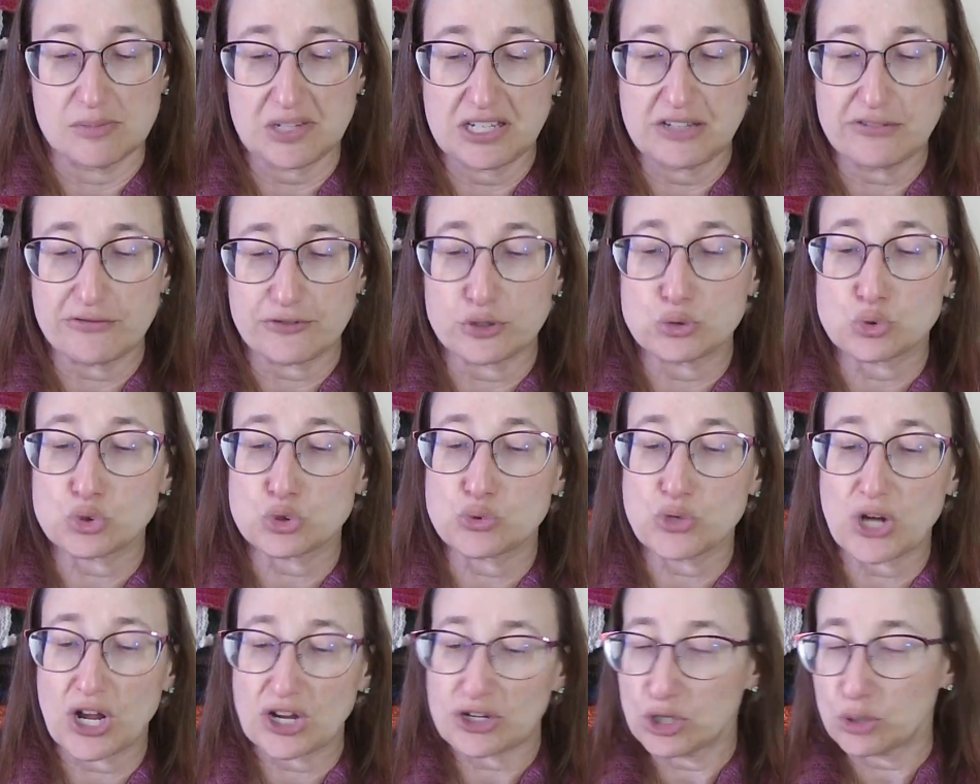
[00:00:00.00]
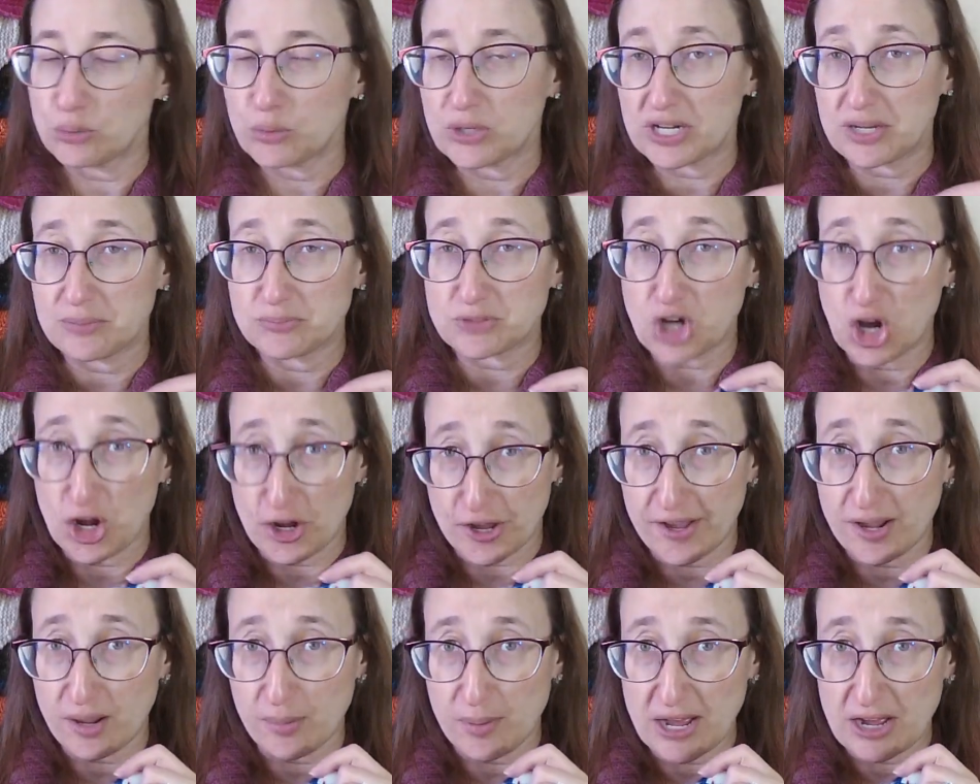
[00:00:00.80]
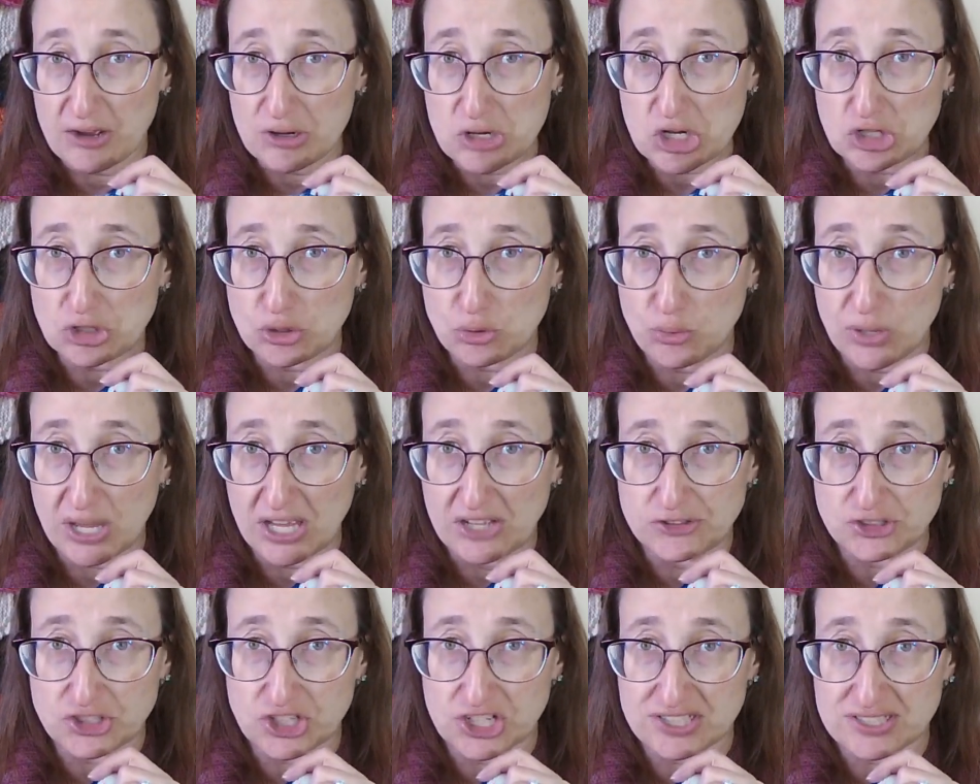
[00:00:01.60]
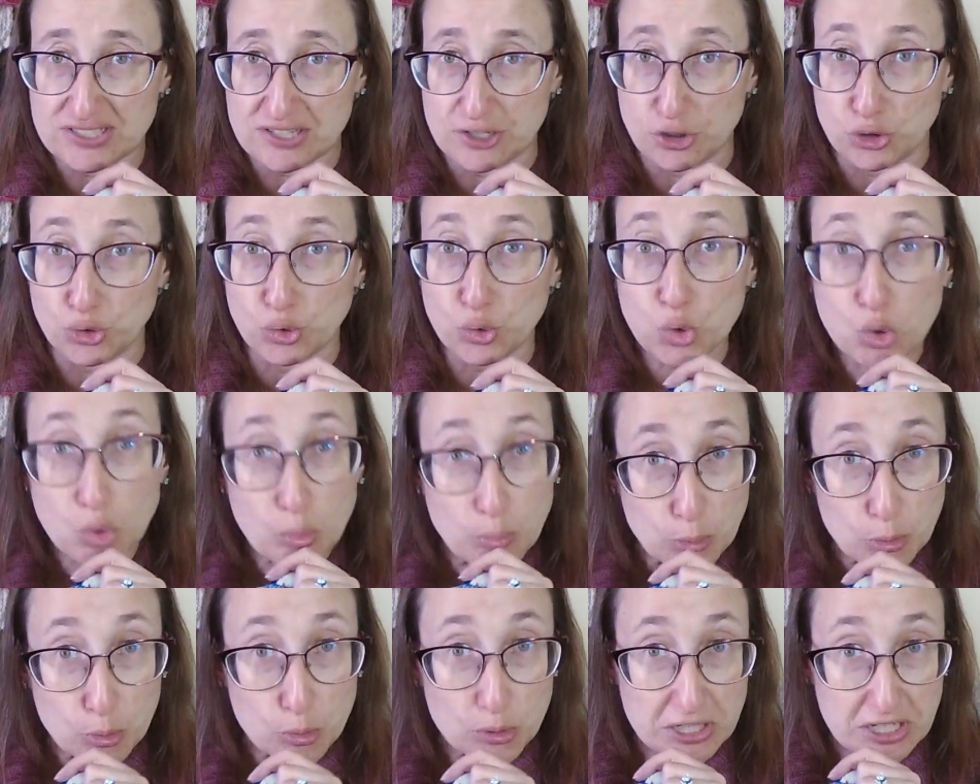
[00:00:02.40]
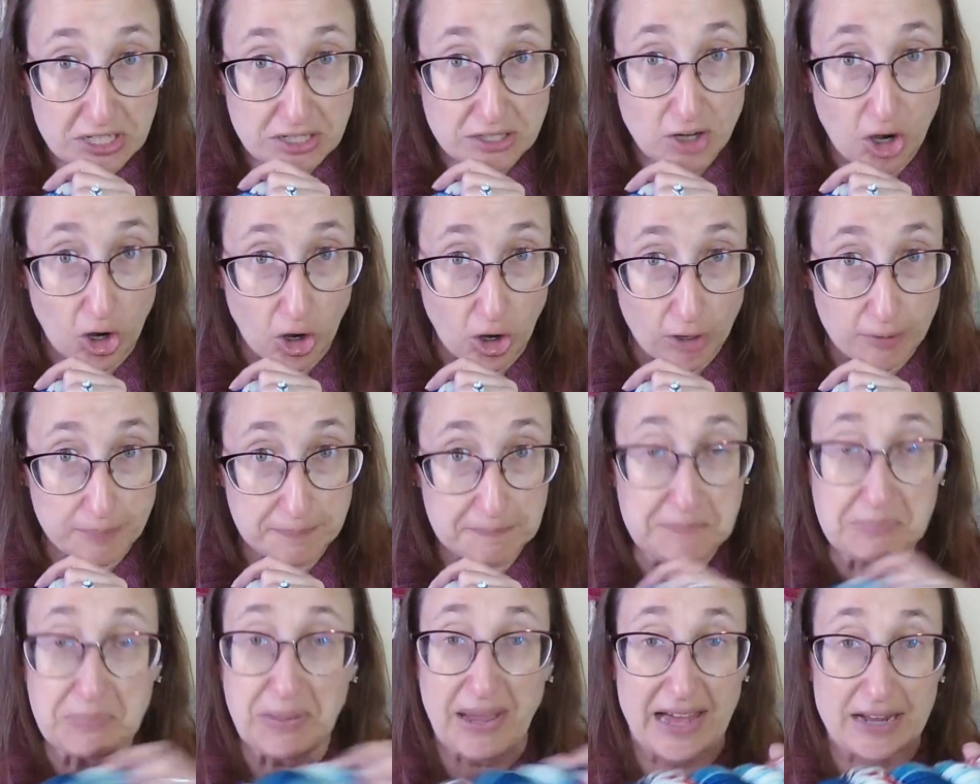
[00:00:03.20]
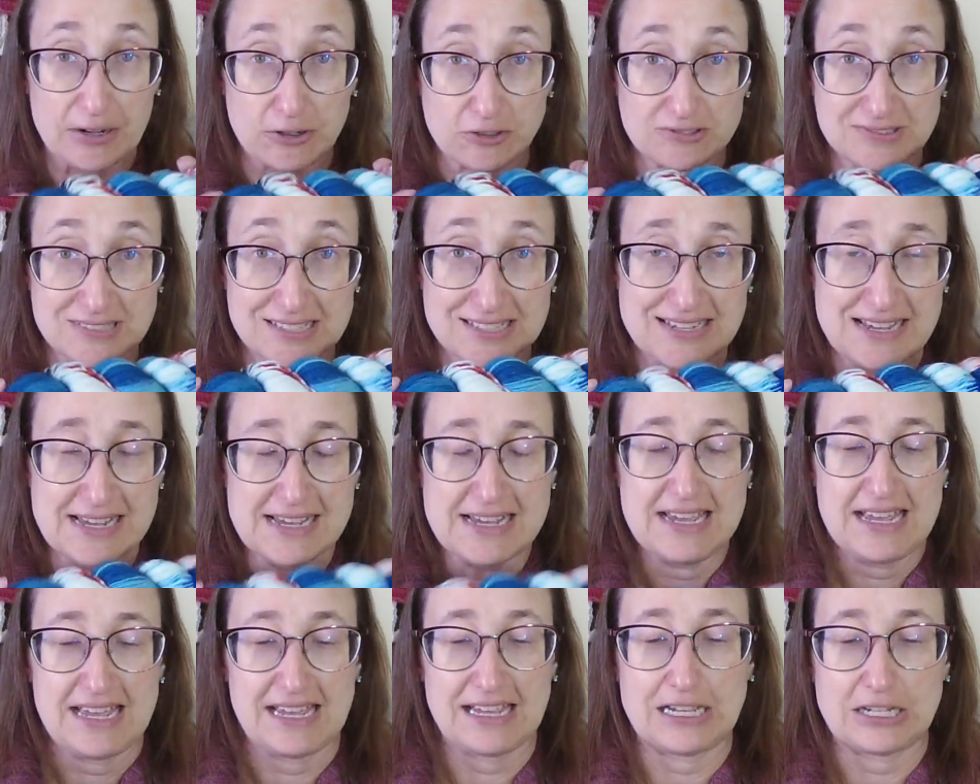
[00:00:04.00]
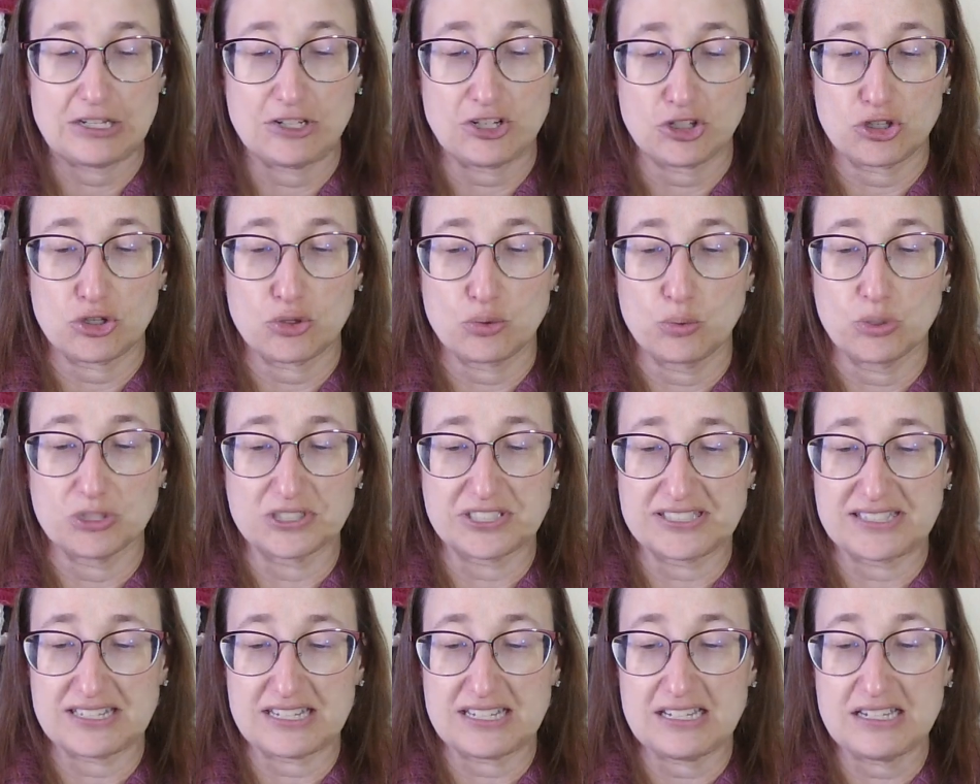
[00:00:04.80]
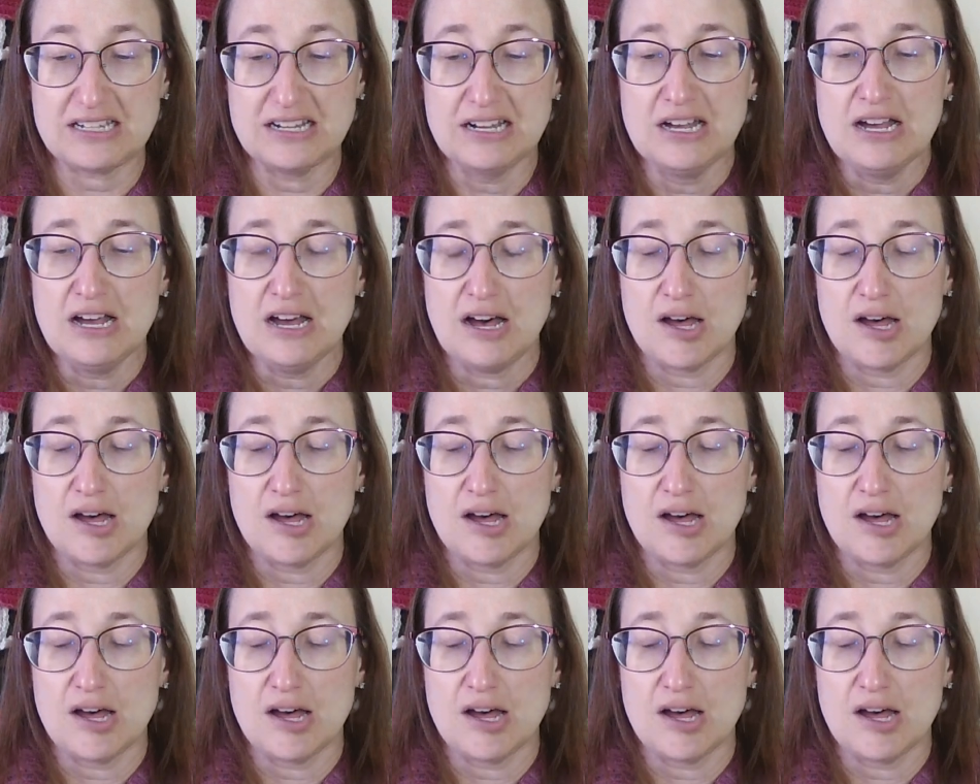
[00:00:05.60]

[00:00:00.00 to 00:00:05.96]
If you do not know what I'm talking about, you can just Google pooling yarn patterns and you will see.